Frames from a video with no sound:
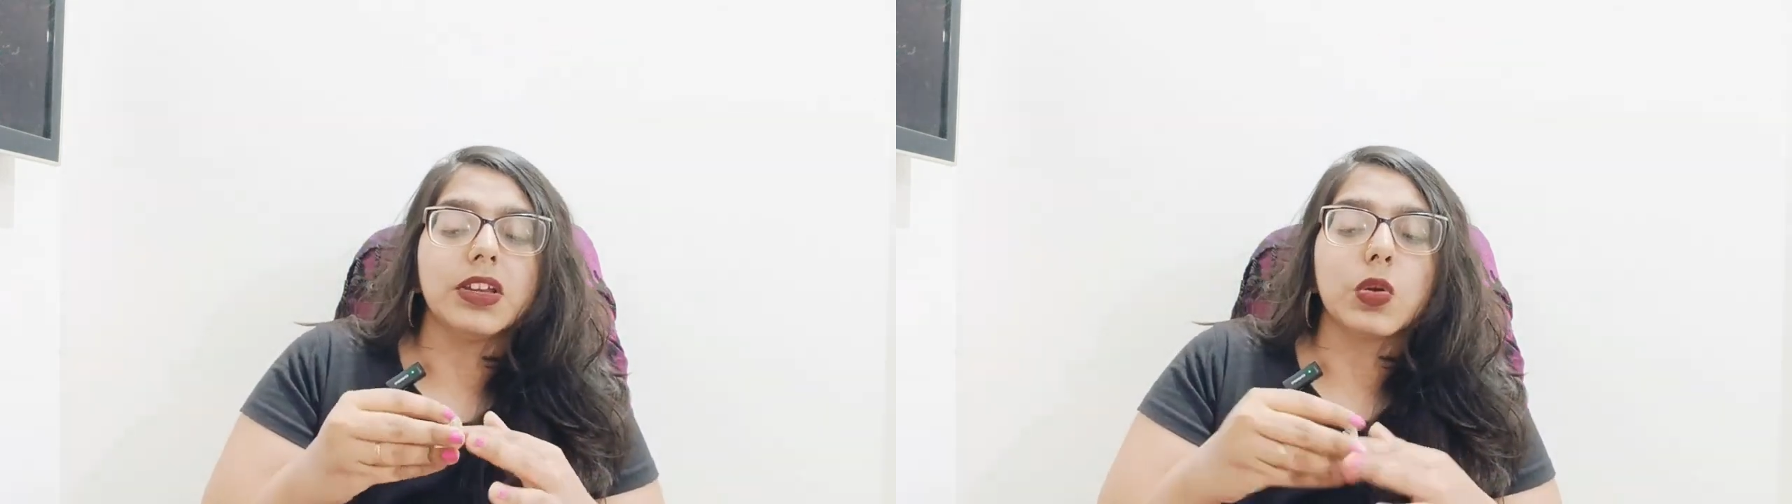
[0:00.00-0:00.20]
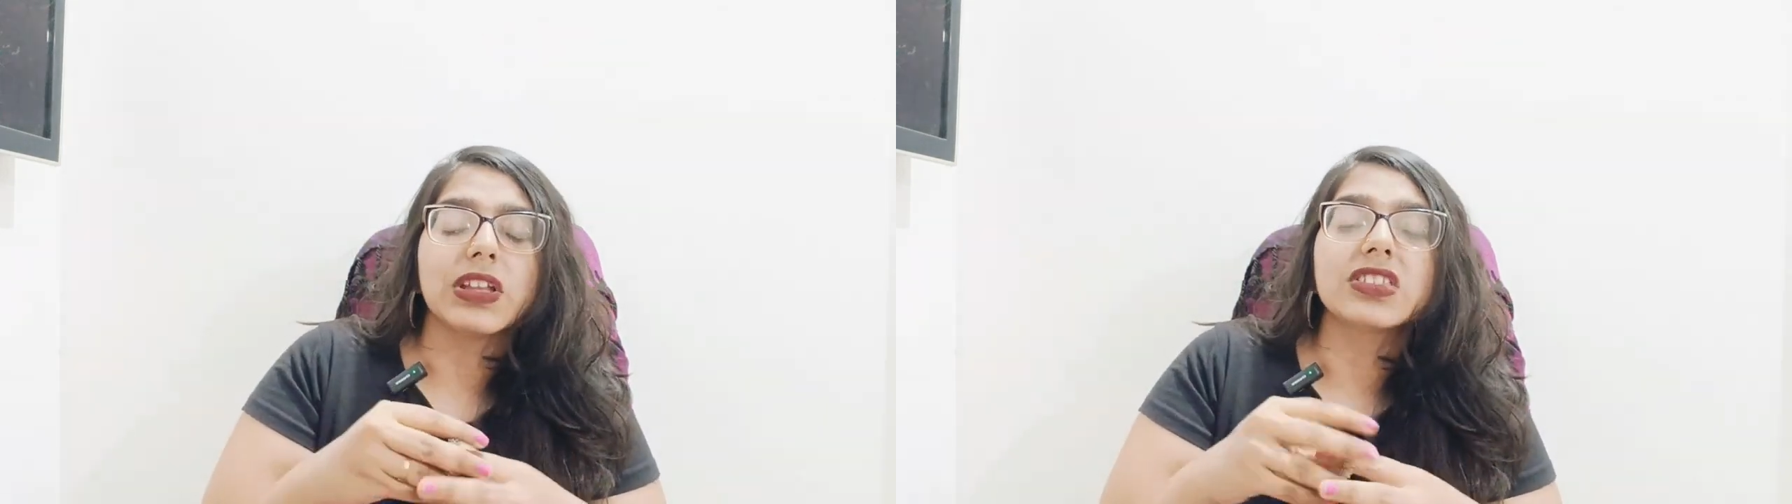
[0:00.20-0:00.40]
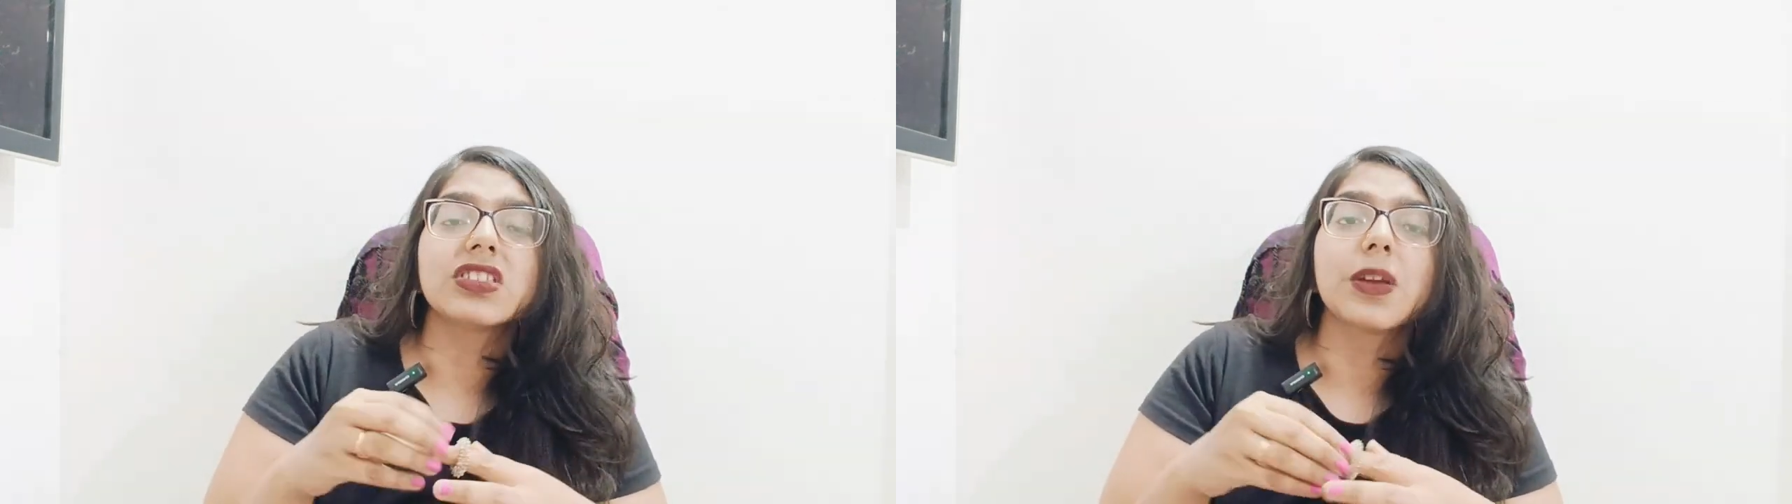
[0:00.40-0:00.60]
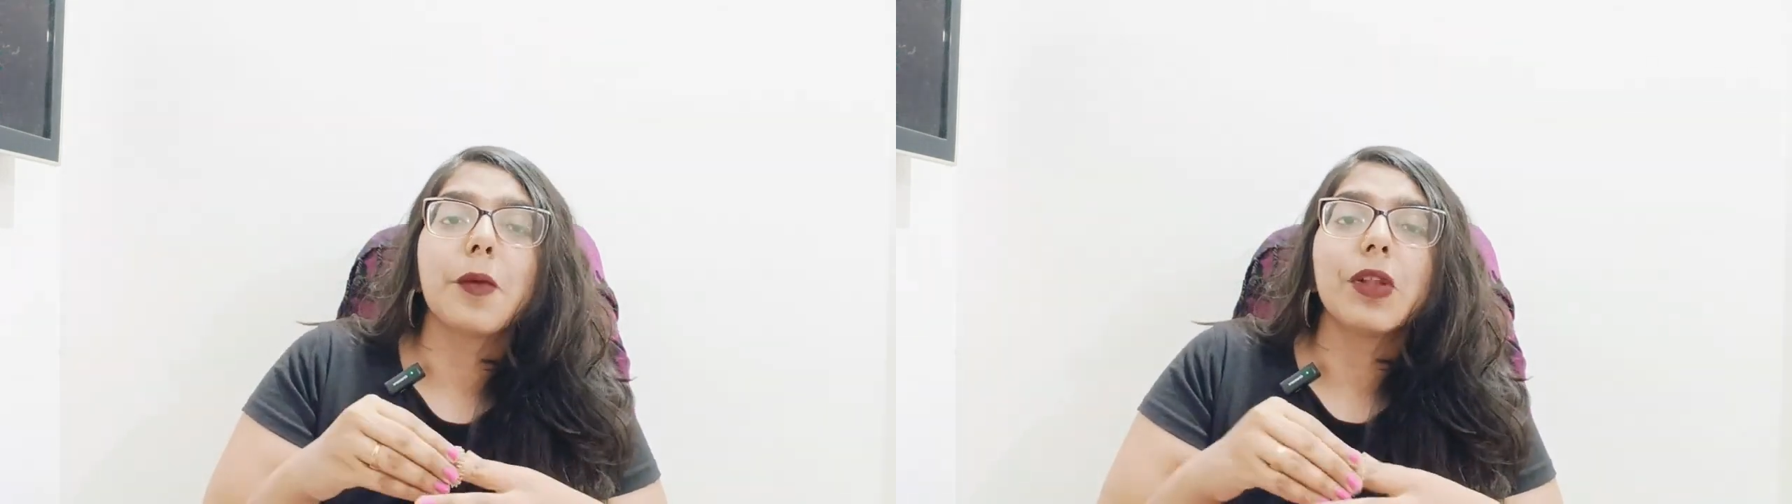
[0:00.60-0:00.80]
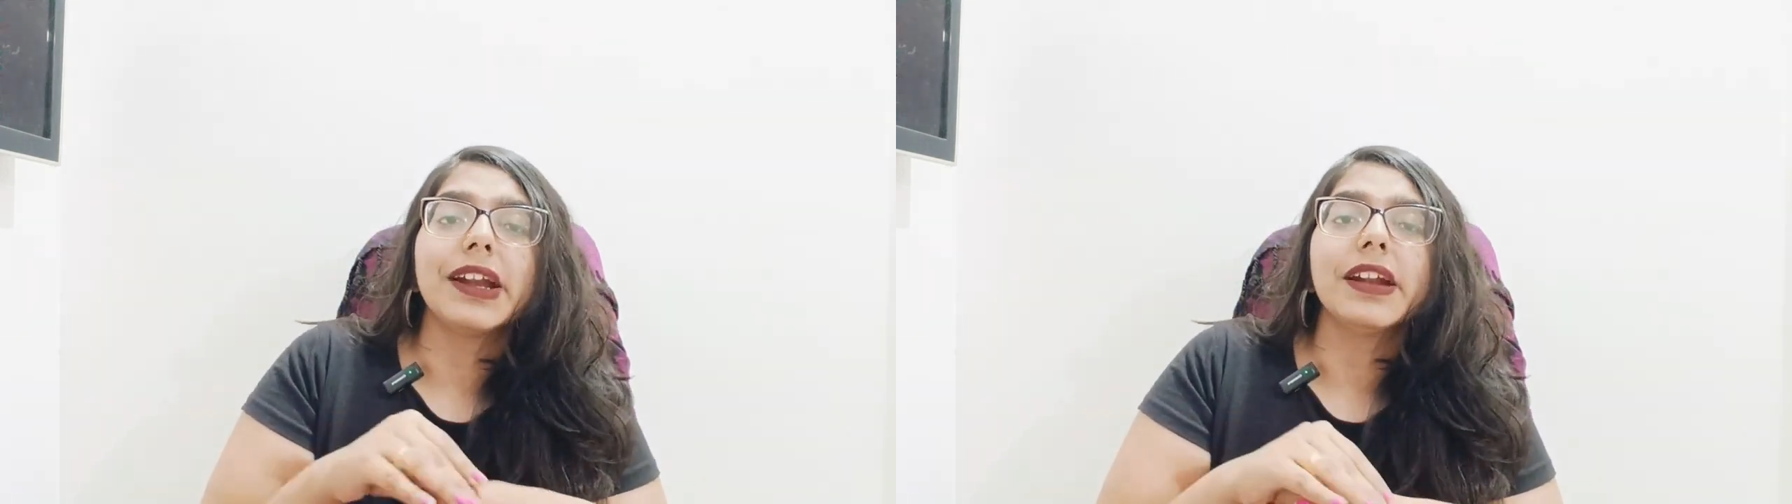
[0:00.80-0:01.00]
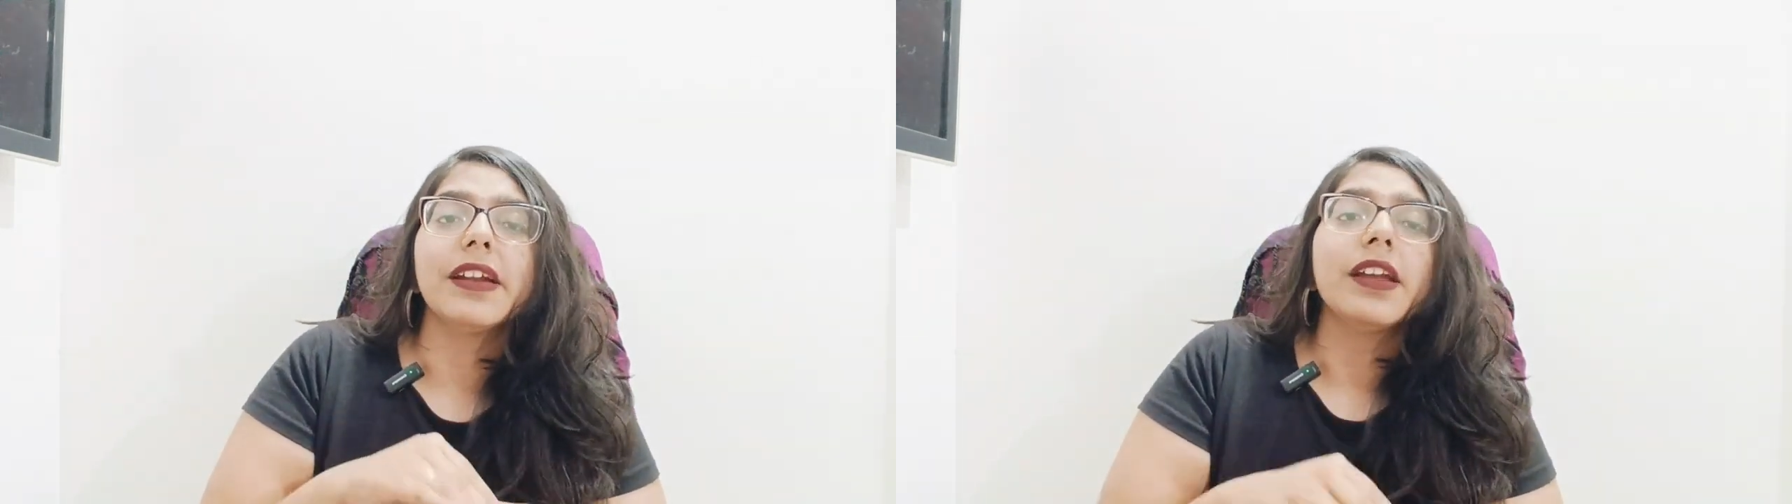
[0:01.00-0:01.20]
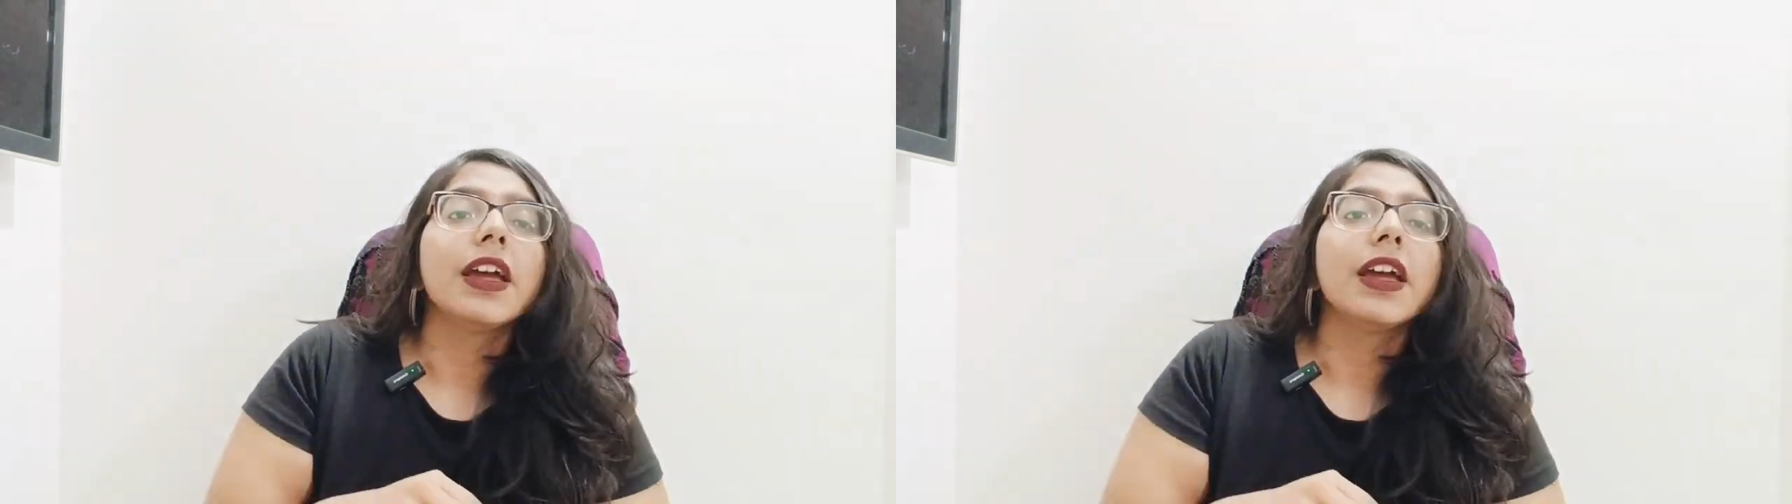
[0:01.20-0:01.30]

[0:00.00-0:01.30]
You can stimulate it.